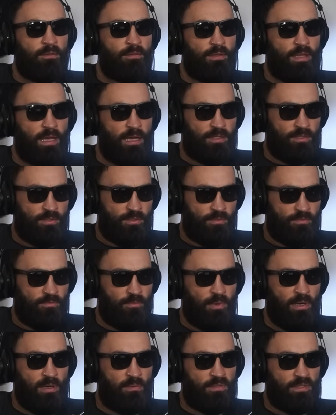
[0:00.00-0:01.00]
That's
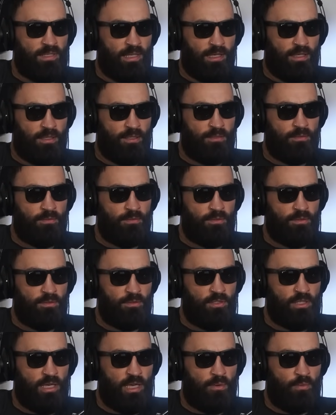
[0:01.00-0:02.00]
what I was thinking.
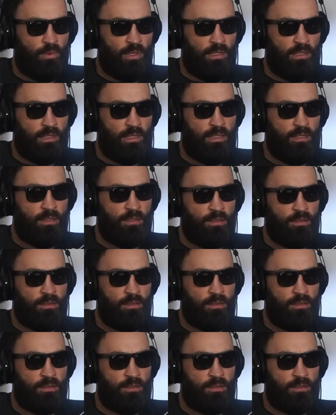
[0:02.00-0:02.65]
Zhang Weili.